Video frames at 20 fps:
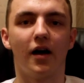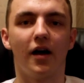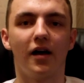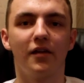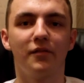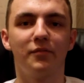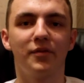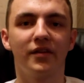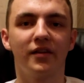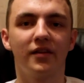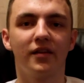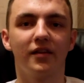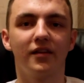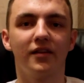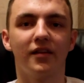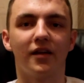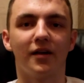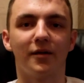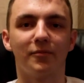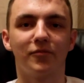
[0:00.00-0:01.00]
I've been
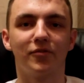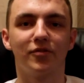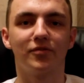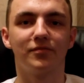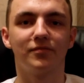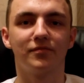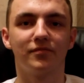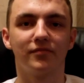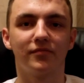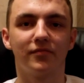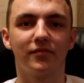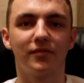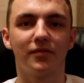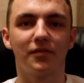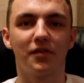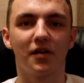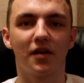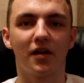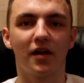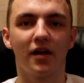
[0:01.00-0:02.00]
kidnapped.
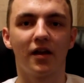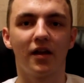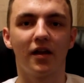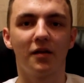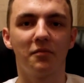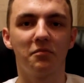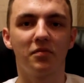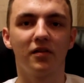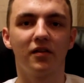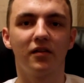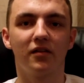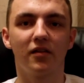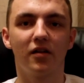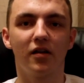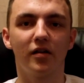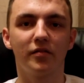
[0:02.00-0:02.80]
And I'm being